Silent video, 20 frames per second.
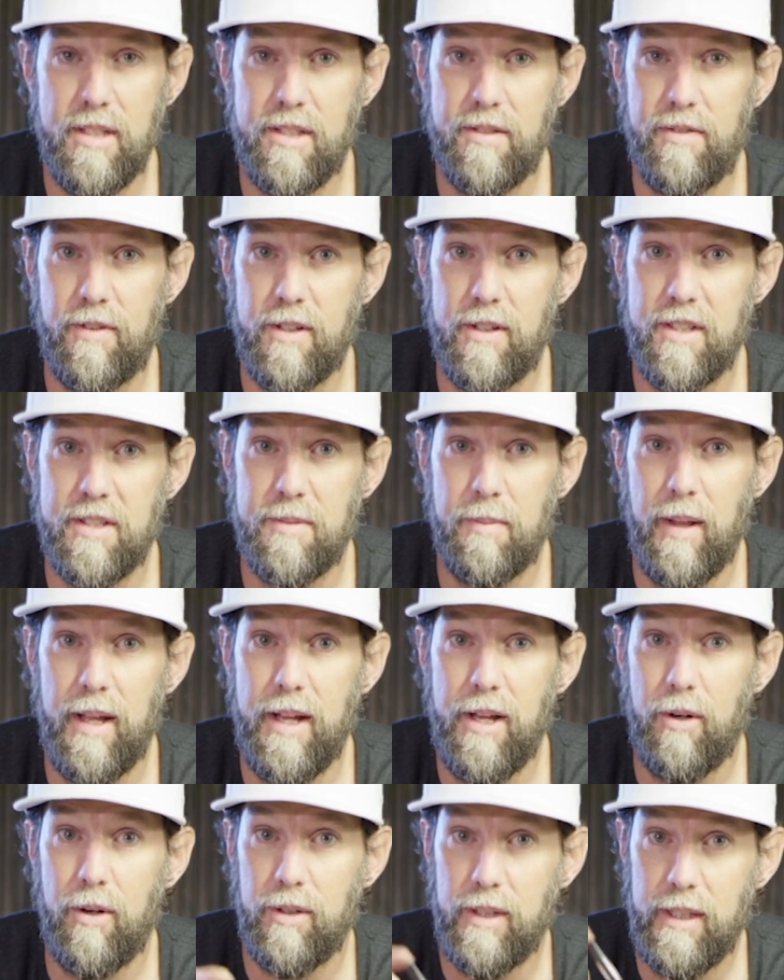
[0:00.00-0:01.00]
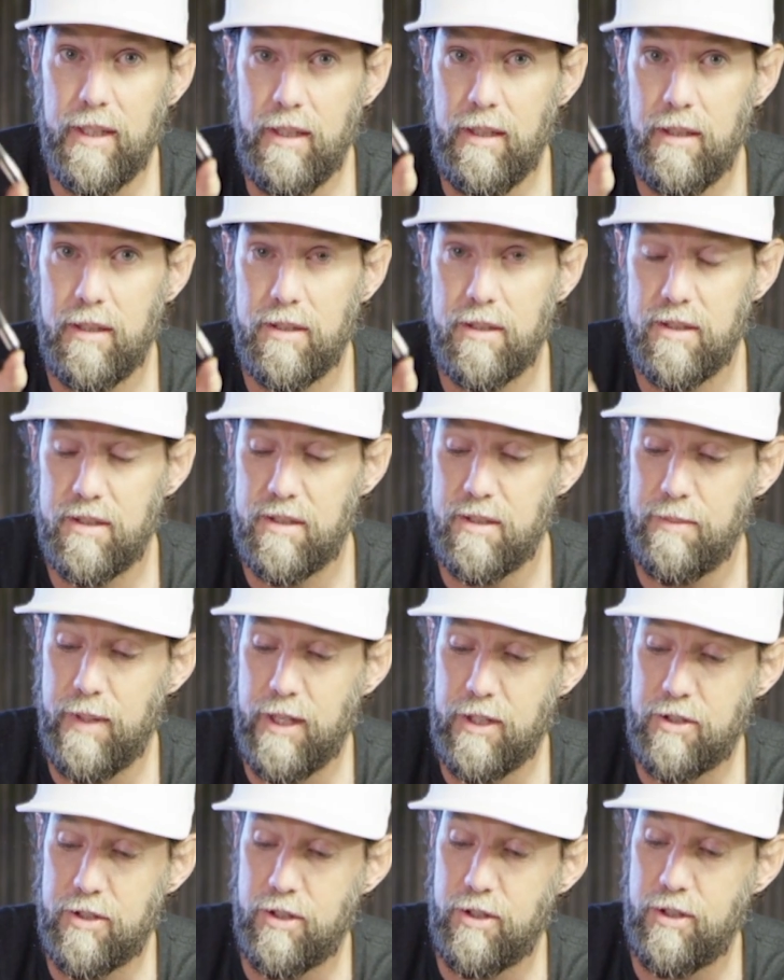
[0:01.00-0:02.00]
It's for display only, just to
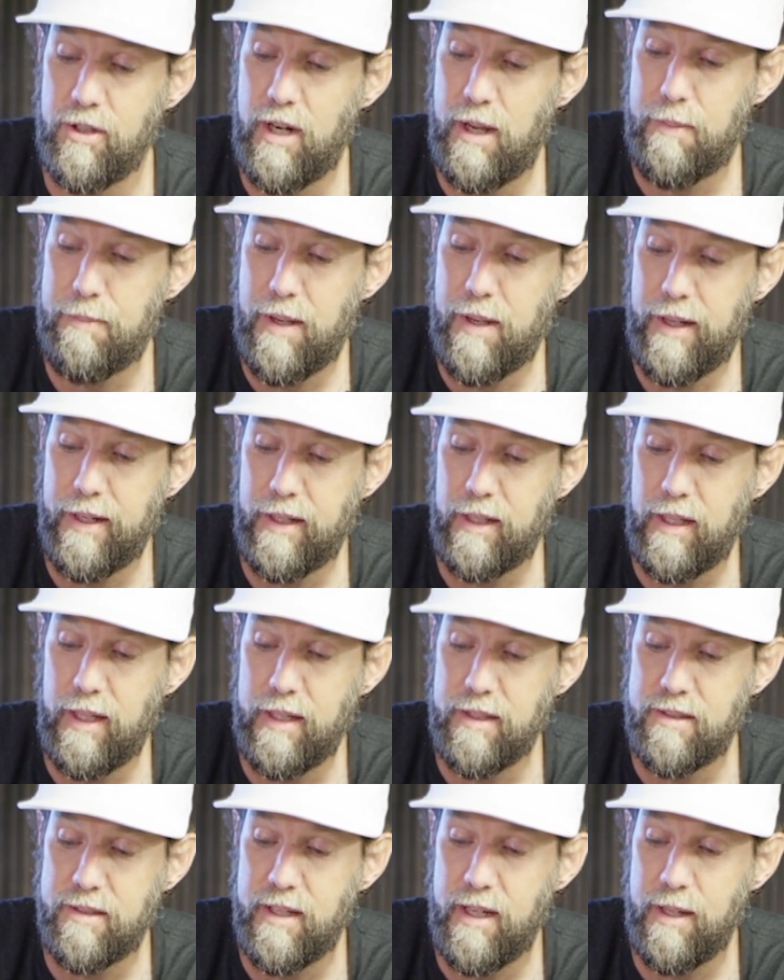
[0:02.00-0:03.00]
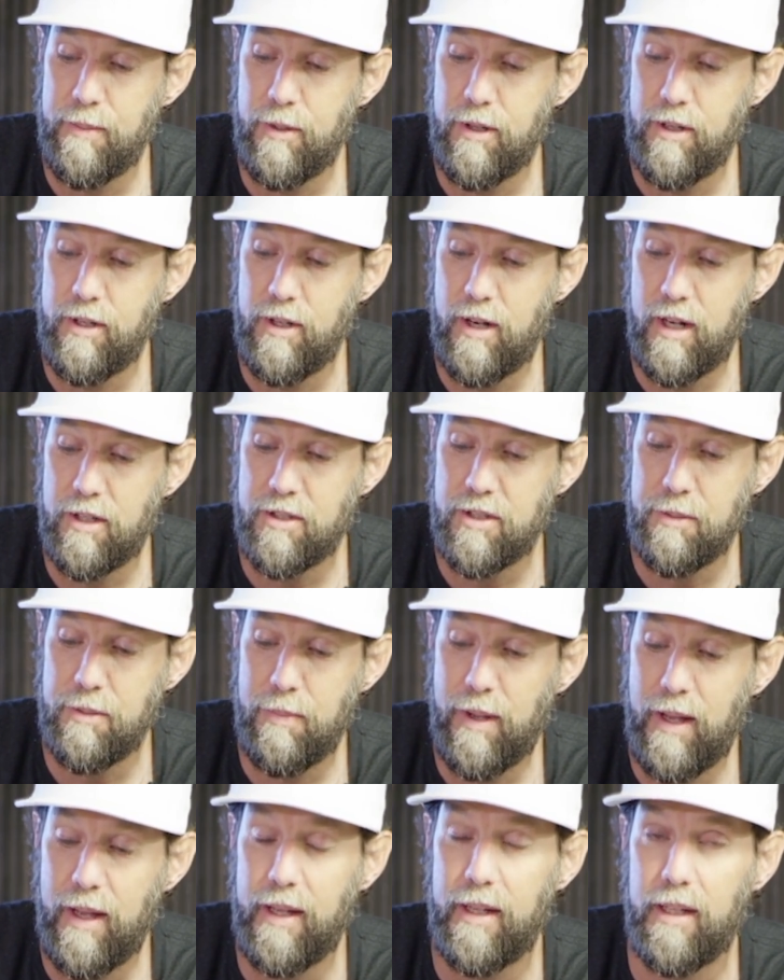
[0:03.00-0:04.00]
make sure you're not buying a lightsaber and you're actually
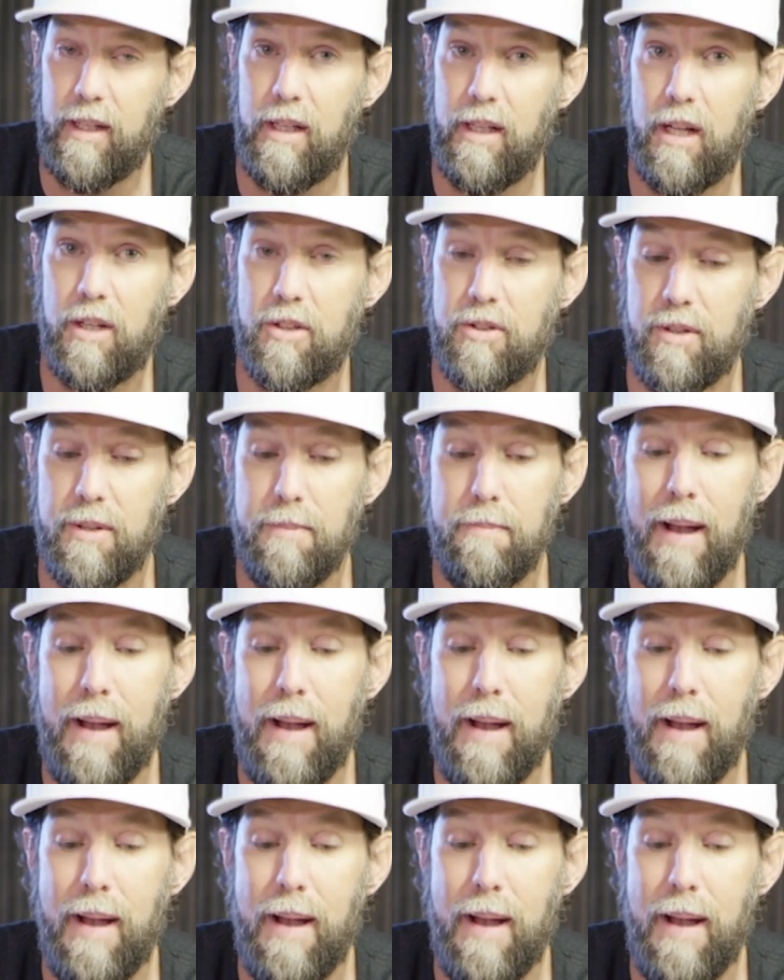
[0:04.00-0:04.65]
buying a luxury